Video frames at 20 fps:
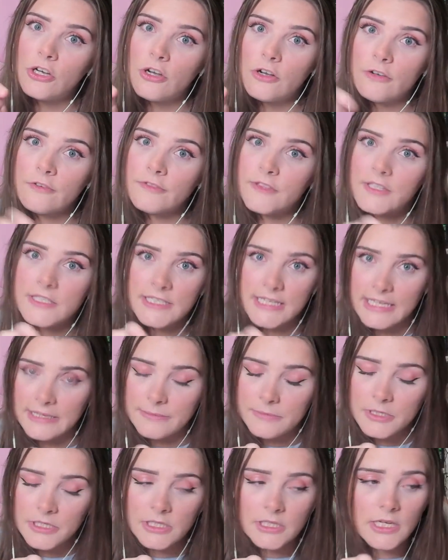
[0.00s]
of the
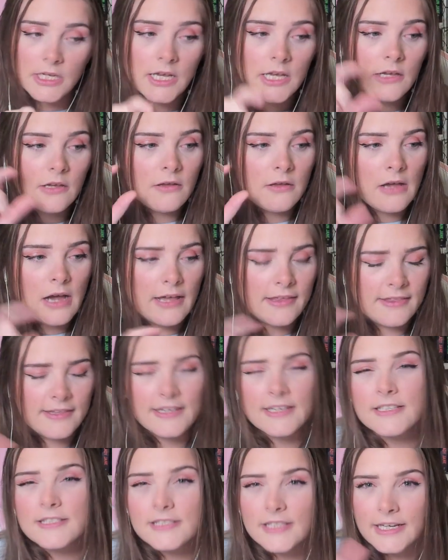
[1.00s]
demon. I
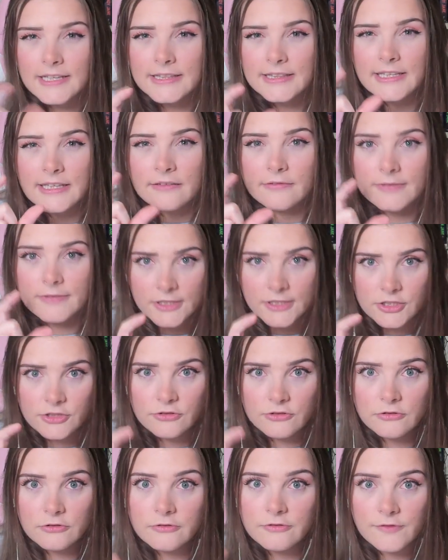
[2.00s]
think it's like the
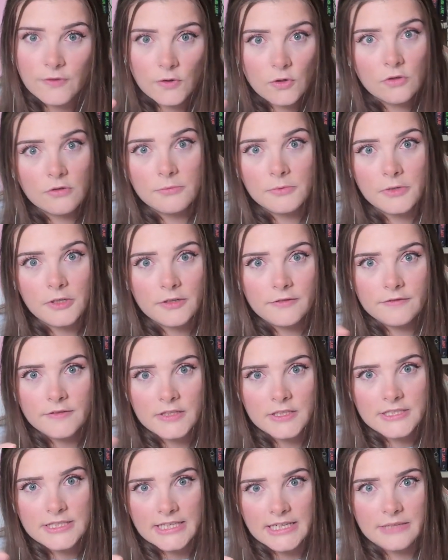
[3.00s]
original form of
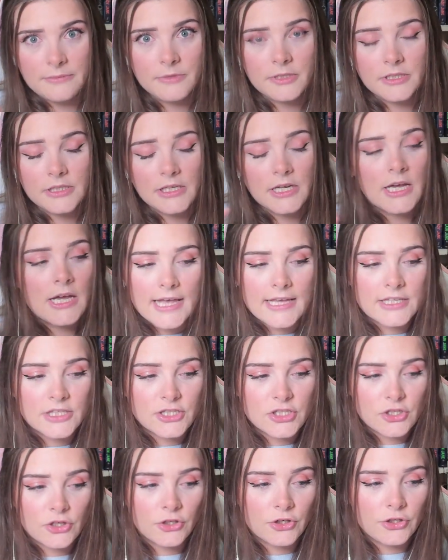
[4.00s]
the demon.
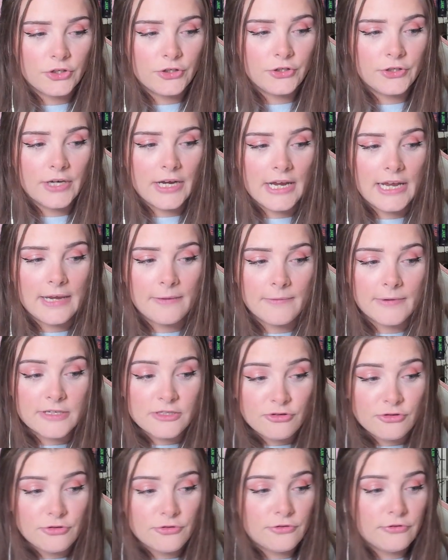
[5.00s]
And so he
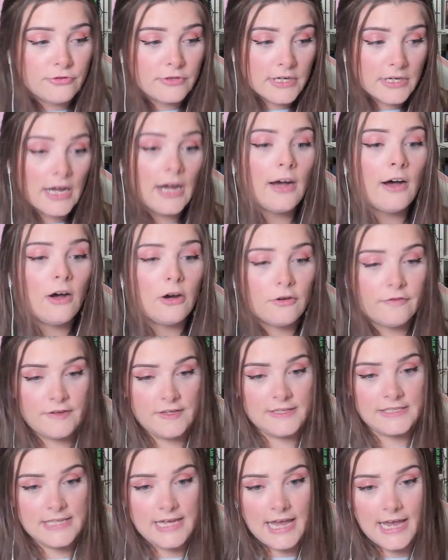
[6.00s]
went to cut off
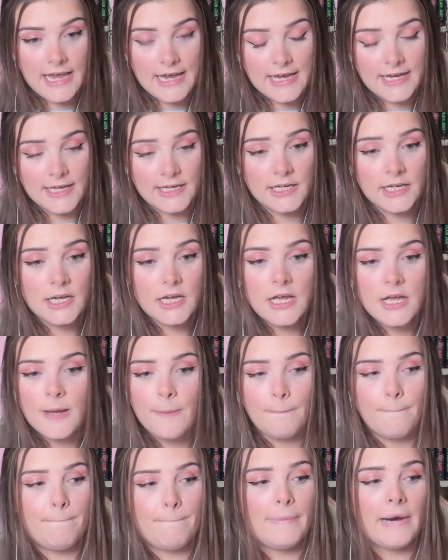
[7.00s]
his head,
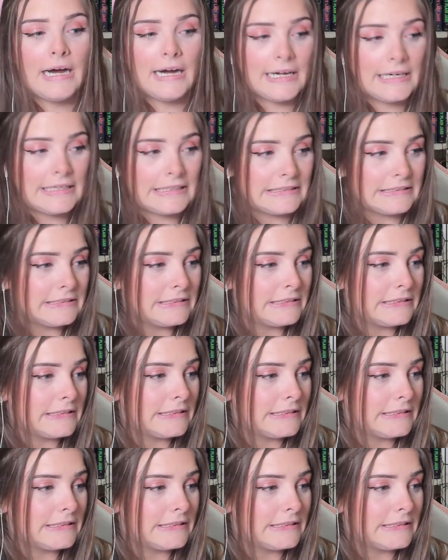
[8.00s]
but